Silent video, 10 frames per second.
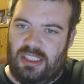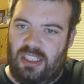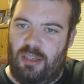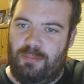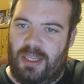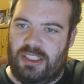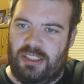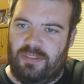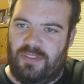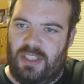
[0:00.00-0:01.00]
It's a low
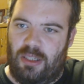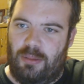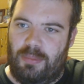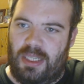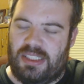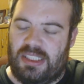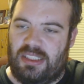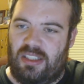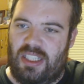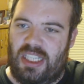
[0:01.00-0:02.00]
budget film. It's a
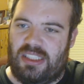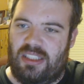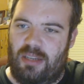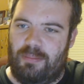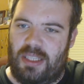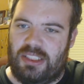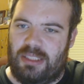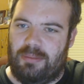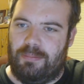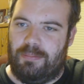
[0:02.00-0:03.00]
it's a low
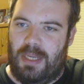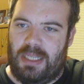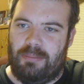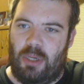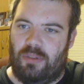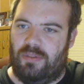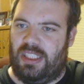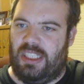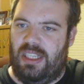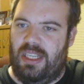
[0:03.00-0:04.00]
budget B
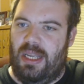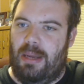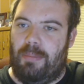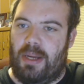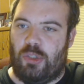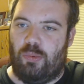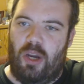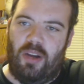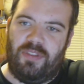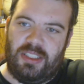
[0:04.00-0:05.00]
movie, but it's
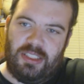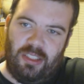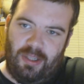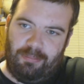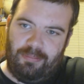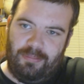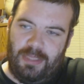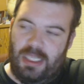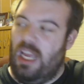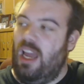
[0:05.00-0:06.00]
worth your time.
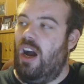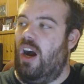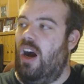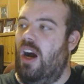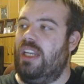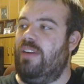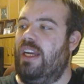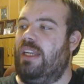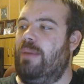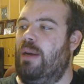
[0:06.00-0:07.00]
I highly
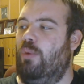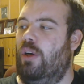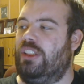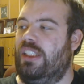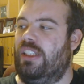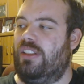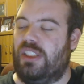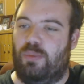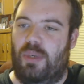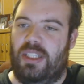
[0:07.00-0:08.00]
recommend watching it because
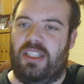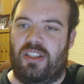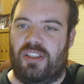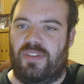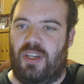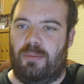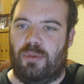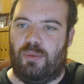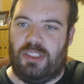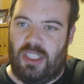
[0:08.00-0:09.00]
it's one of those
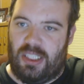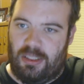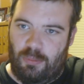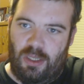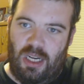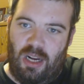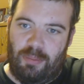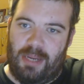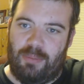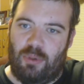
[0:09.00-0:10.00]
films which I can
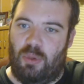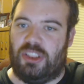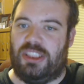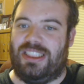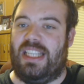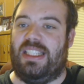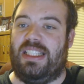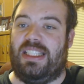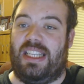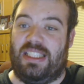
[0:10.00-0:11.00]
I'll be able to watch again
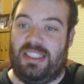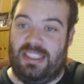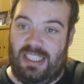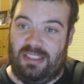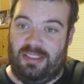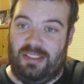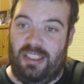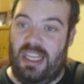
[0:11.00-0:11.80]
and again and again.